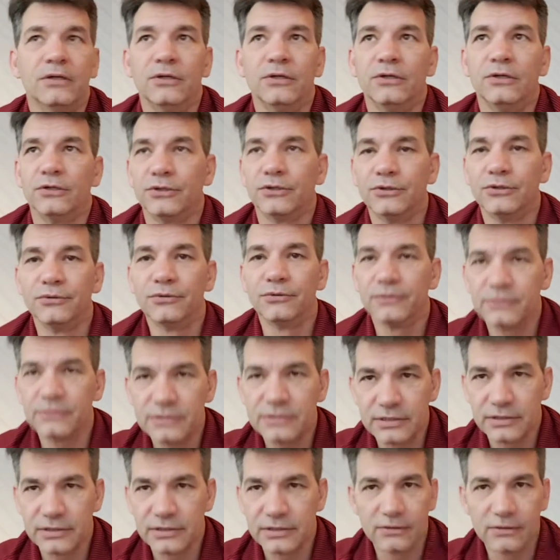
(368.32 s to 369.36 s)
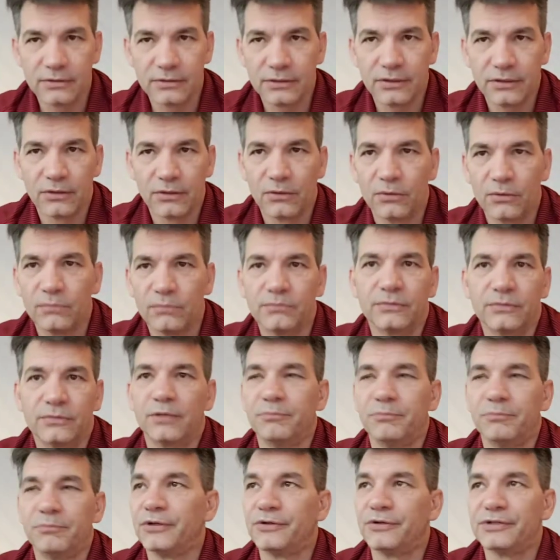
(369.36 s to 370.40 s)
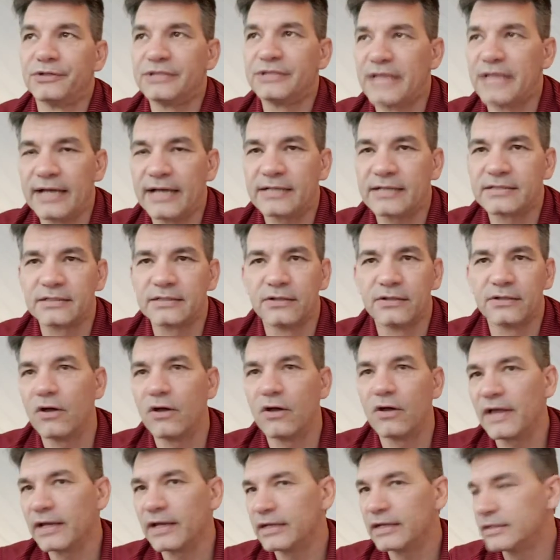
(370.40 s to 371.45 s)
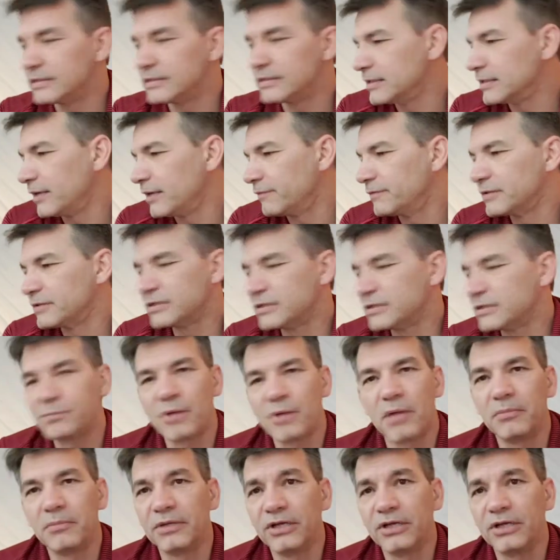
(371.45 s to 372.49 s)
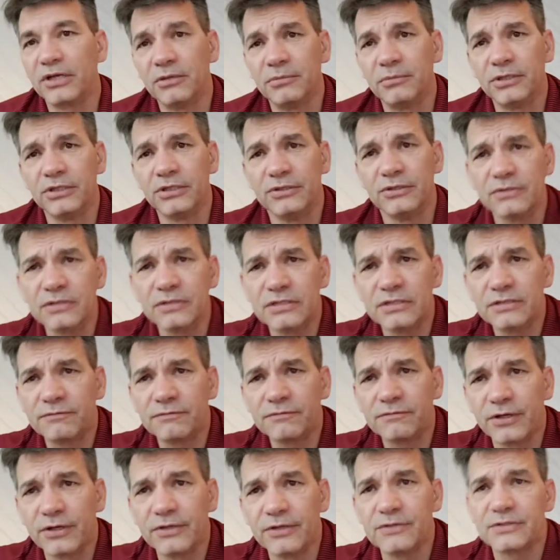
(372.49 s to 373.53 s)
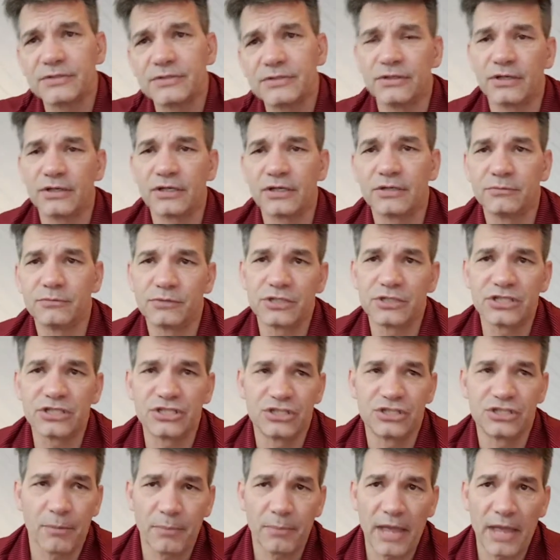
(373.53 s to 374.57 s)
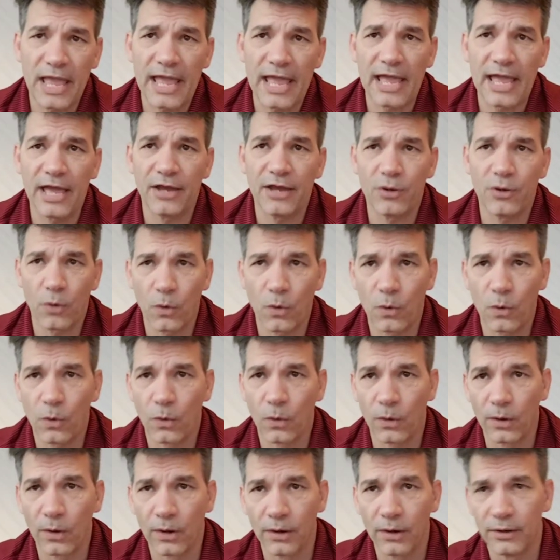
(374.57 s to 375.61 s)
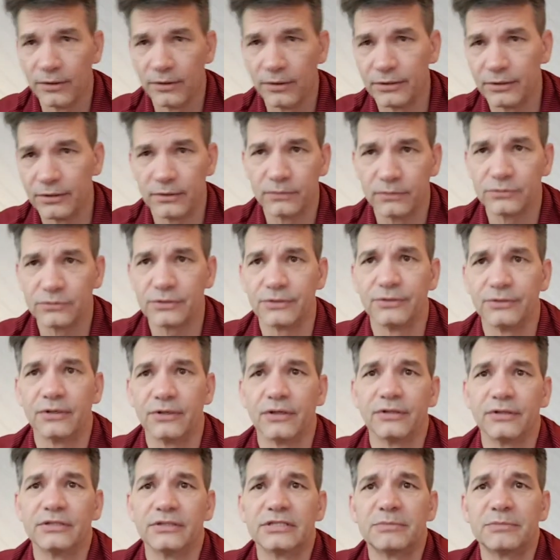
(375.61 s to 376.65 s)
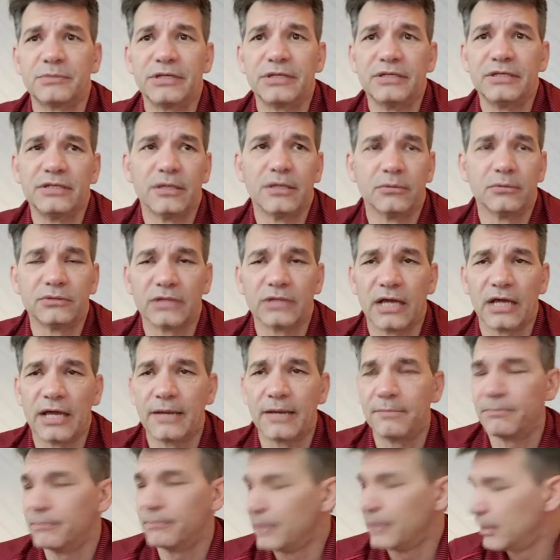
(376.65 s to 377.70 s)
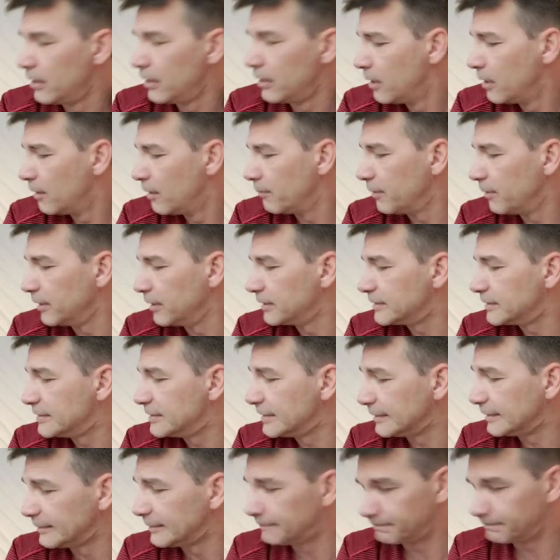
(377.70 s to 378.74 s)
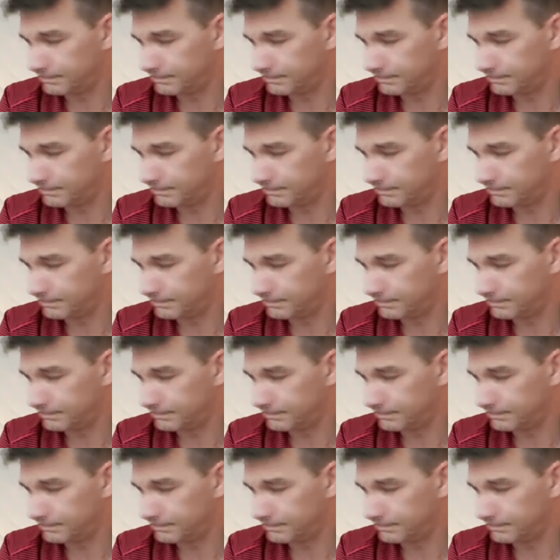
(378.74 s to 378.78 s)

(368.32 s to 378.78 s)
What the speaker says: gurus and computer techs and all that kind of stuff, this is probably going to be useless for you, so you can just jump ahead or turn on the speed double time. But a